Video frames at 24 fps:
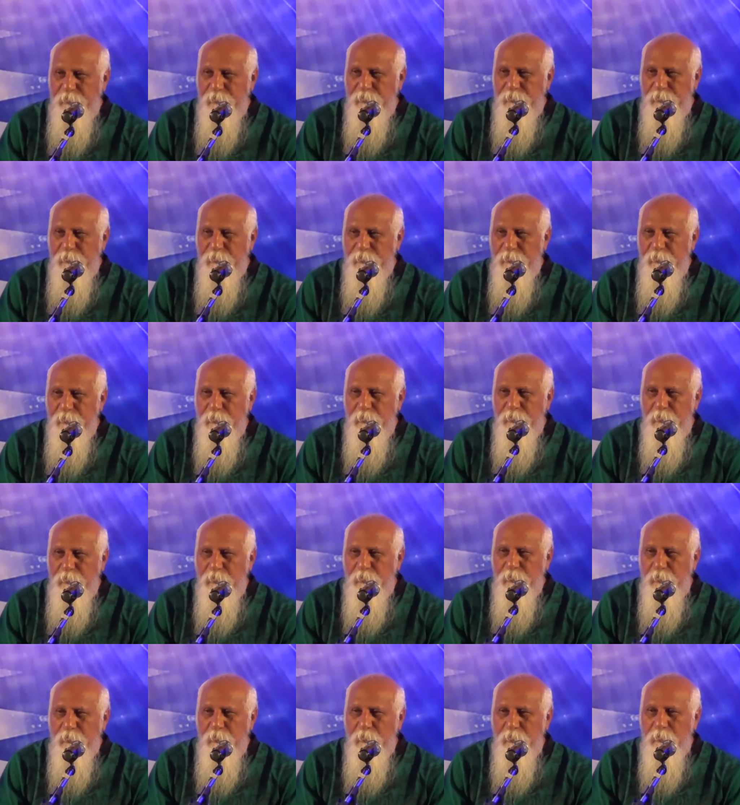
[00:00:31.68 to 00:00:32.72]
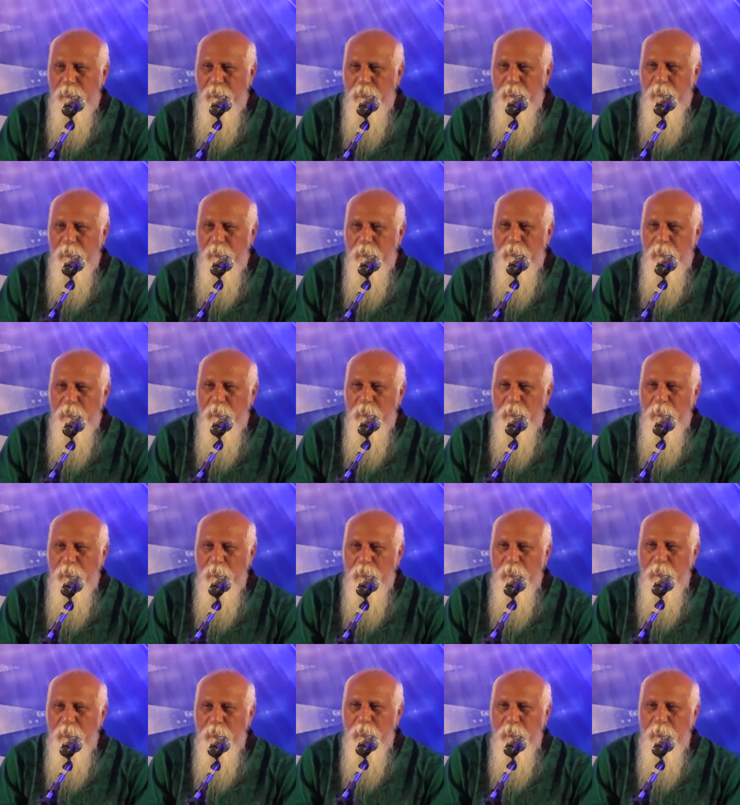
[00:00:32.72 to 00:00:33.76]

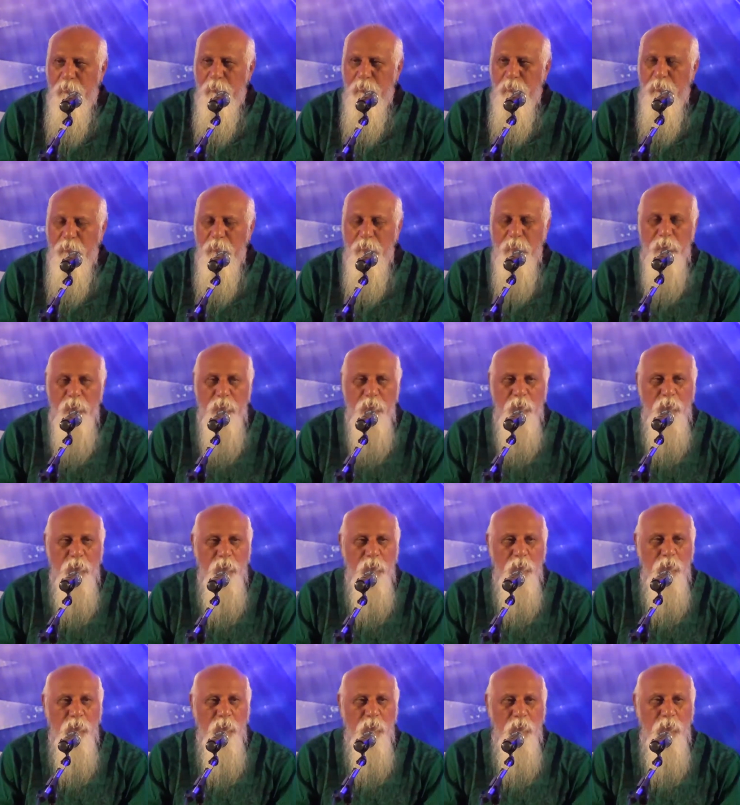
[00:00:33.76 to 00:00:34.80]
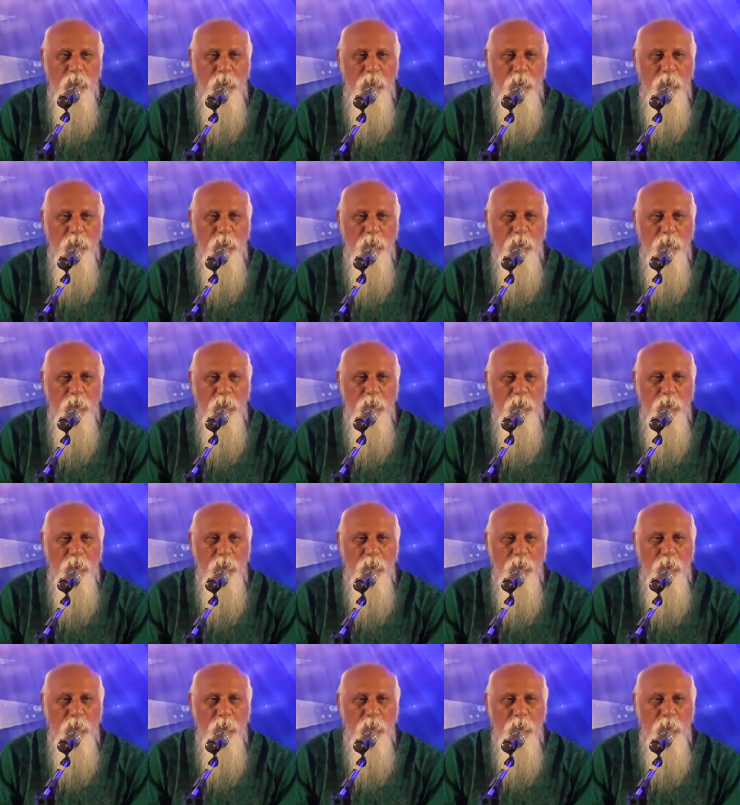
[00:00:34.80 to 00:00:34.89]
[no speech]